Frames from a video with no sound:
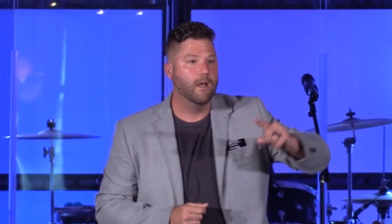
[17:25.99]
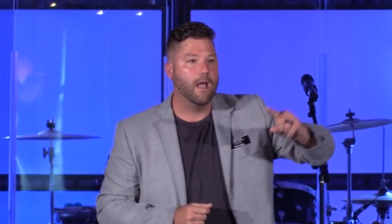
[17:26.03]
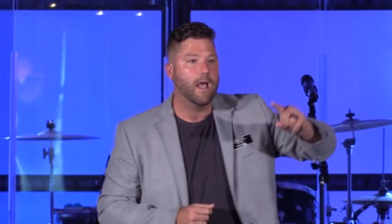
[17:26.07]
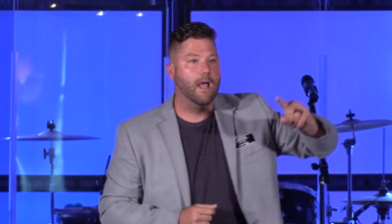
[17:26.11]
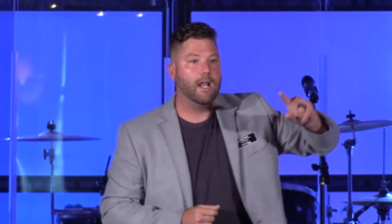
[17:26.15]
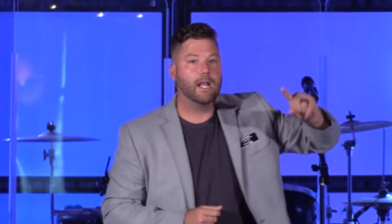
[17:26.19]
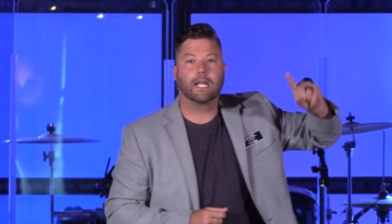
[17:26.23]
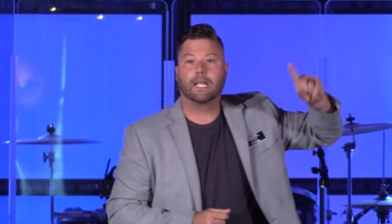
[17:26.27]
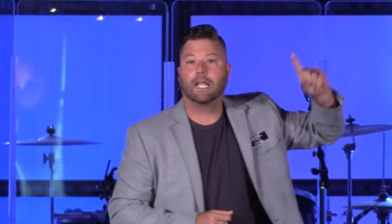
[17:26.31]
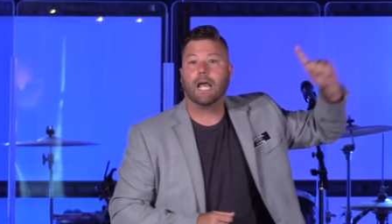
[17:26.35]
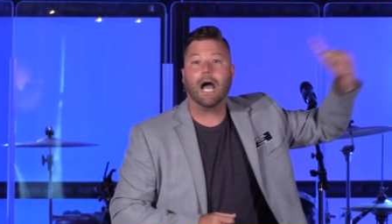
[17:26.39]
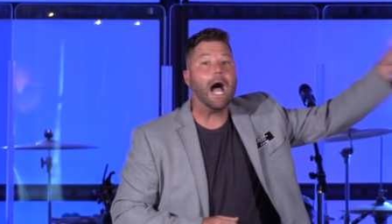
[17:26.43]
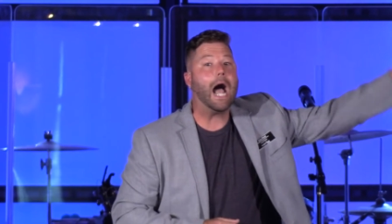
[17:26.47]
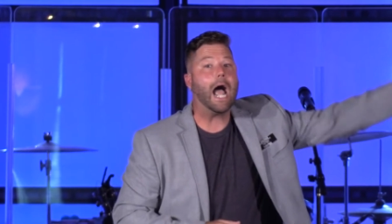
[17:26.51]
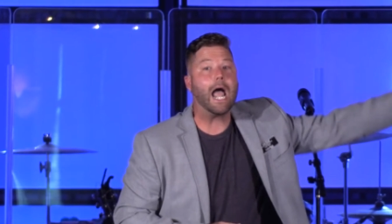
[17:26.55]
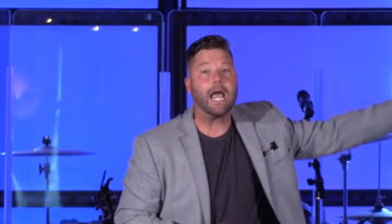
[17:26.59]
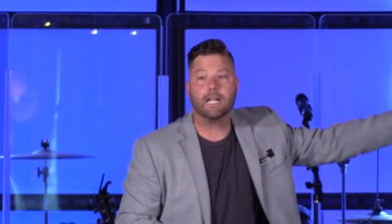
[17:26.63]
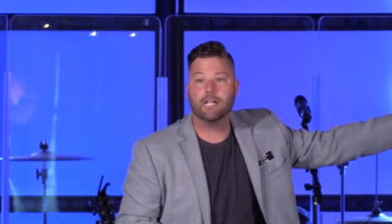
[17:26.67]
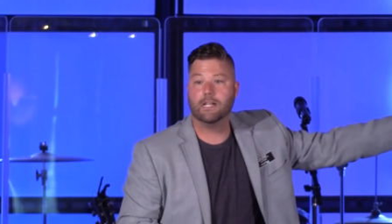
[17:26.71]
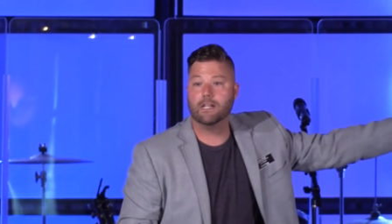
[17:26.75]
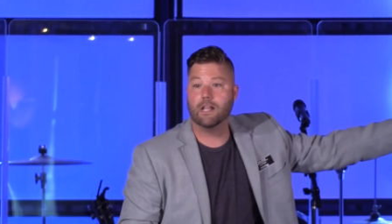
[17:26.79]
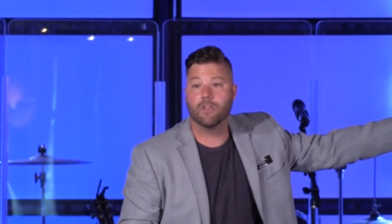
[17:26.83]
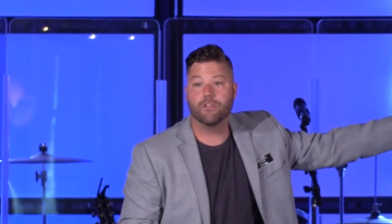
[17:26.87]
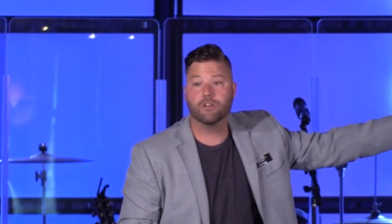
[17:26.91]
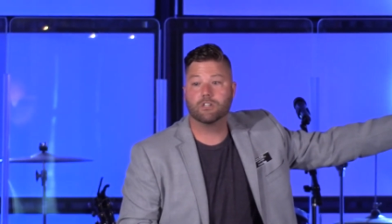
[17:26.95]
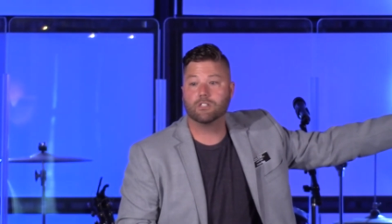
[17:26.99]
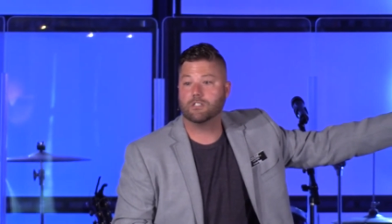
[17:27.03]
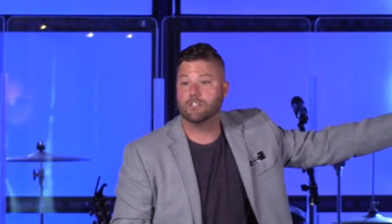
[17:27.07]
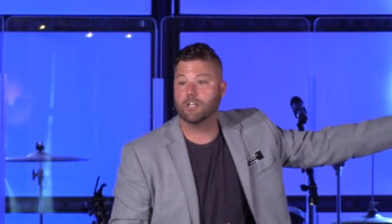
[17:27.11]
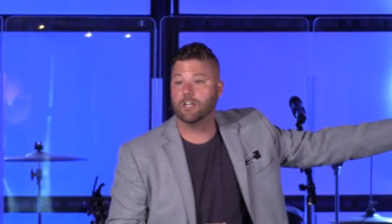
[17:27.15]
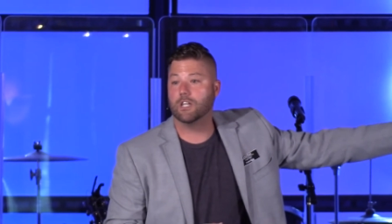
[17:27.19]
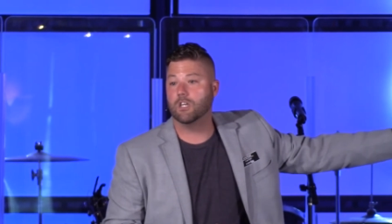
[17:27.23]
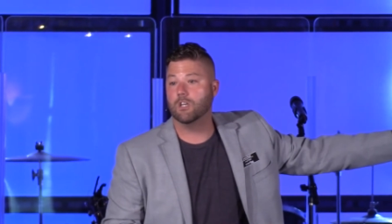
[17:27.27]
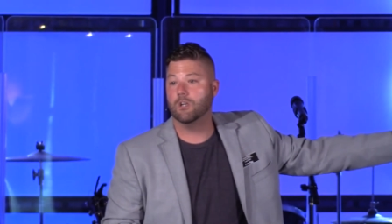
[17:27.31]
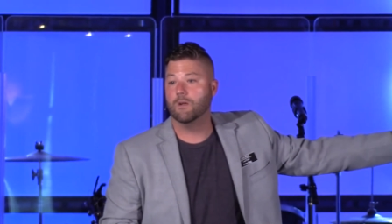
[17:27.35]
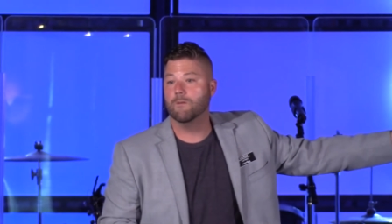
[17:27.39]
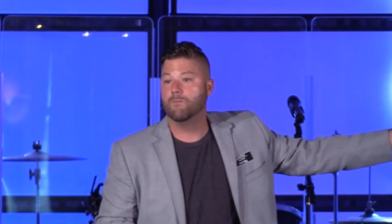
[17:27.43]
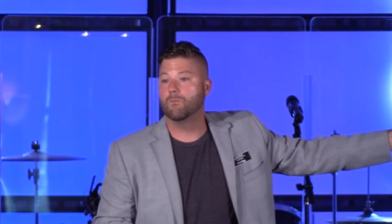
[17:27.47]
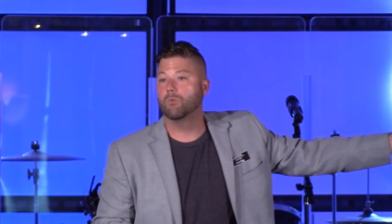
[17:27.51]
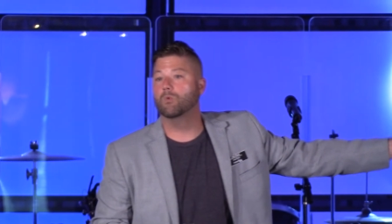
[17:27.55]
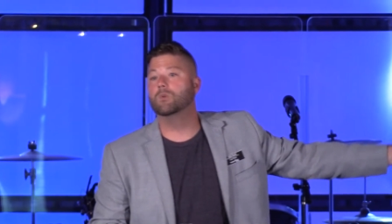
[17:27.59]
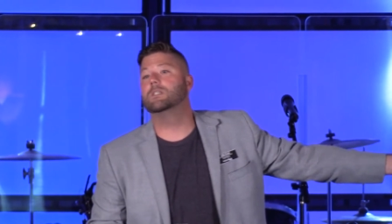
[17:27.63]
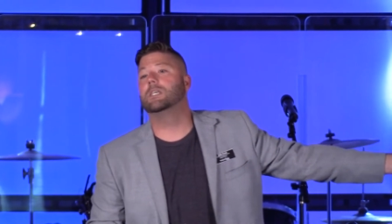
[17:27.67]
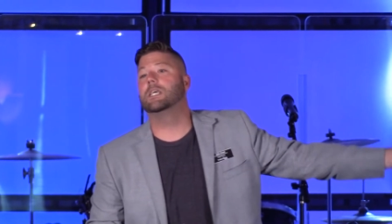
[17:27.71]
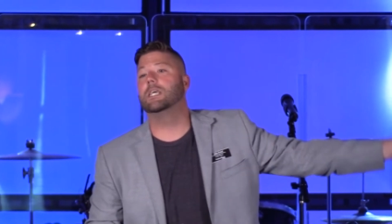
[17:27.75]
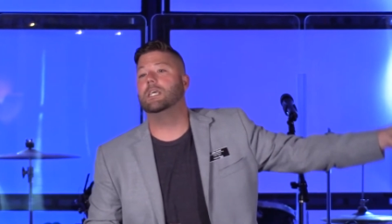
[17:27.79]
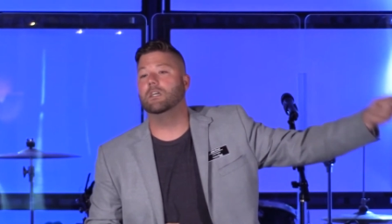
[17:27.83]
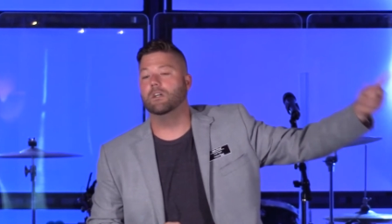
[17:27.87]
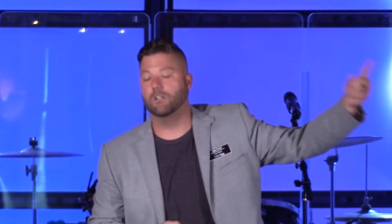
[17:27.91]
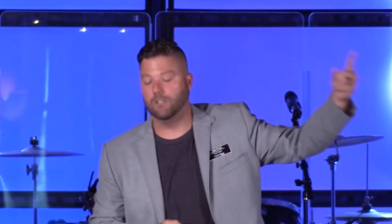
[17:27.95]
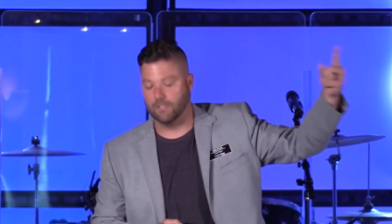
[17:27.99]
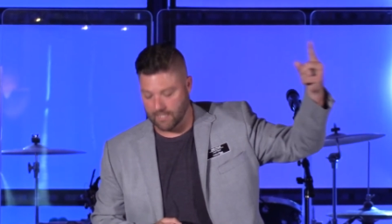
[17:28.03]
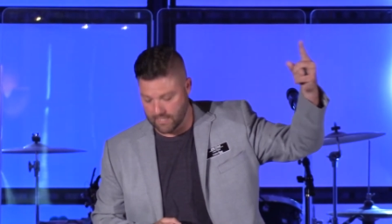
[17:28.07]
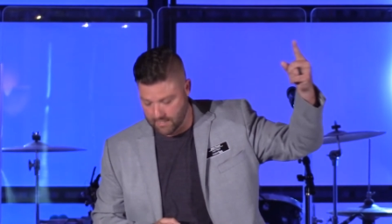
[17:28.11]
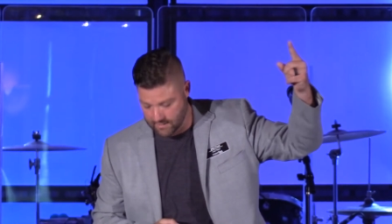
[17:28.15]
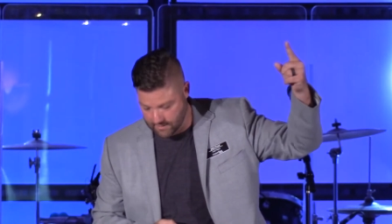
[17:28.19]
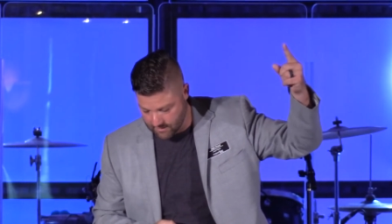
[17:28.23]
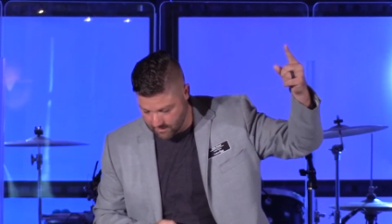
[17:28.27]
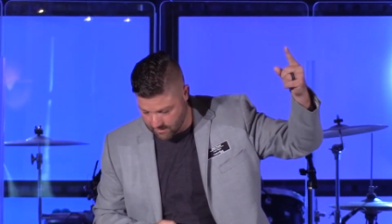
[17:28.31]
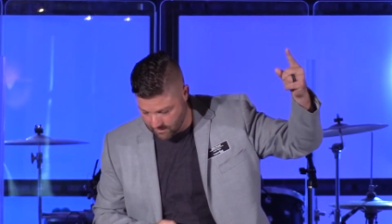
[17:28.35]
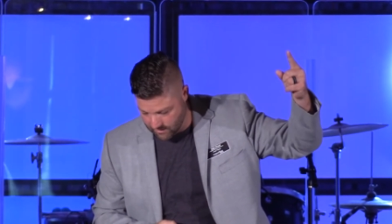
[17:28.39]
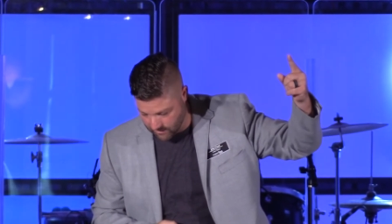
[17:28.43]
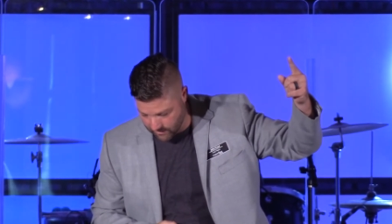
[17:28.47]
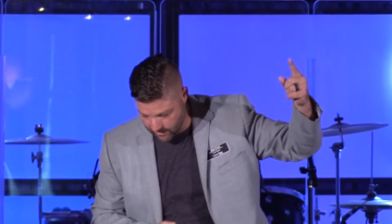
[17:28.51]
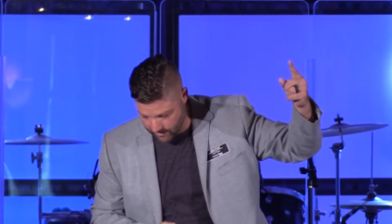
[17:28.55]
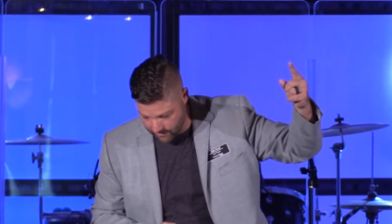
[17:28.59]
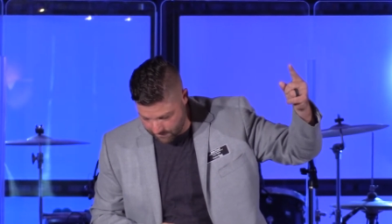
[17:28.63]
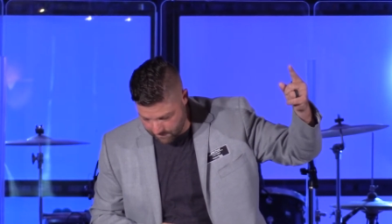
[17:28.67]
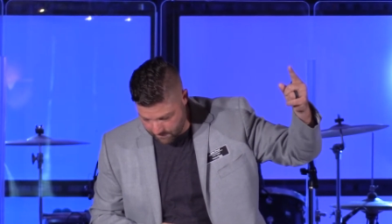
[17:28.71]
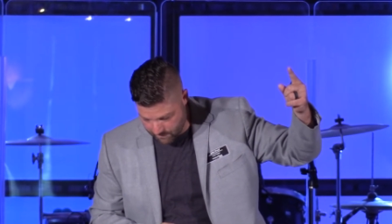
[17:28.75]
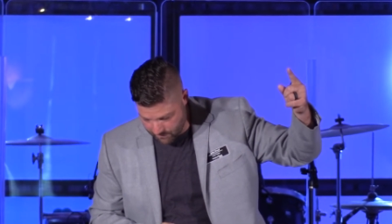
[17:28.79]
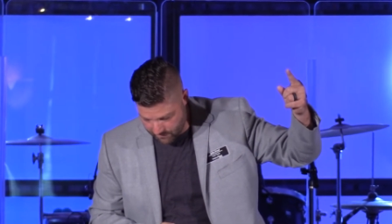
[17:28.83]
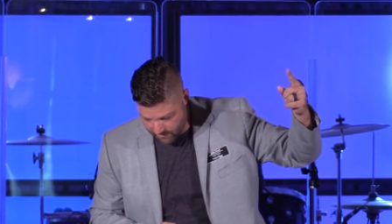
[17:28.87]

and a guy in another city was healed instantly.